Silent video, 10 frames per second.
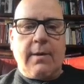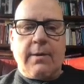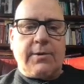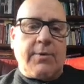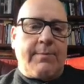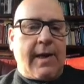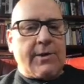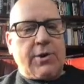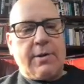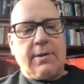So
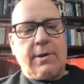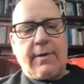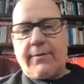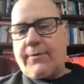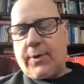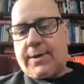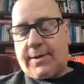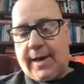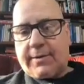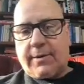imagine you have a front
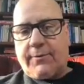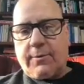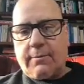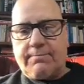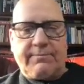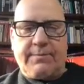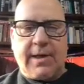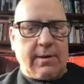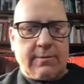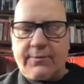desk for
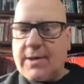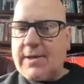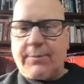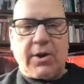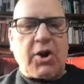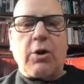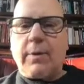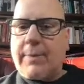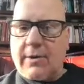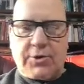example, a car
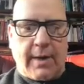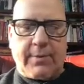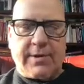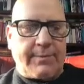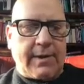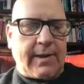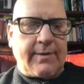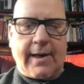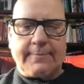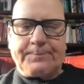repair shop or something like
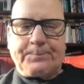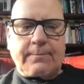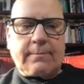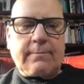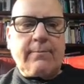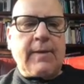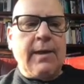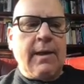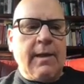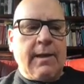that.
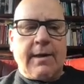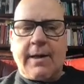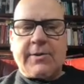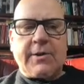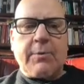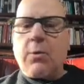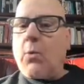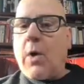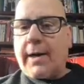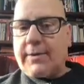Customer
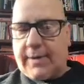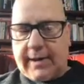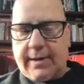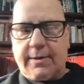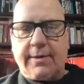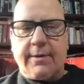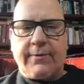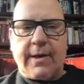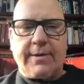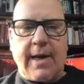walks into the
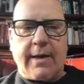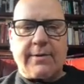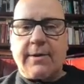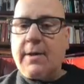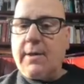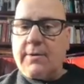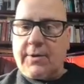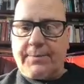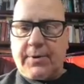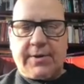front desk. So
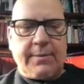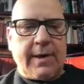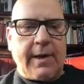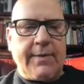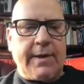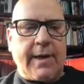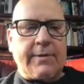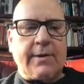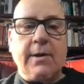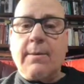the person behind the
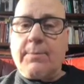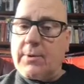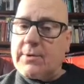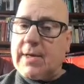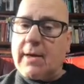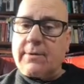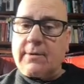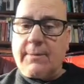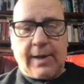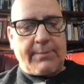desk pulls out
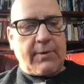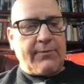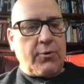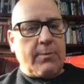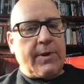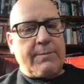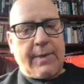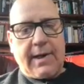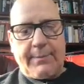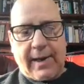the paper form with
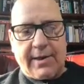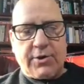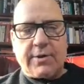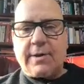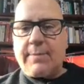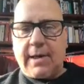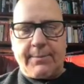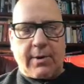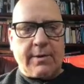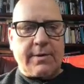many pages and many
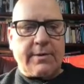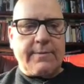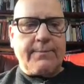parts.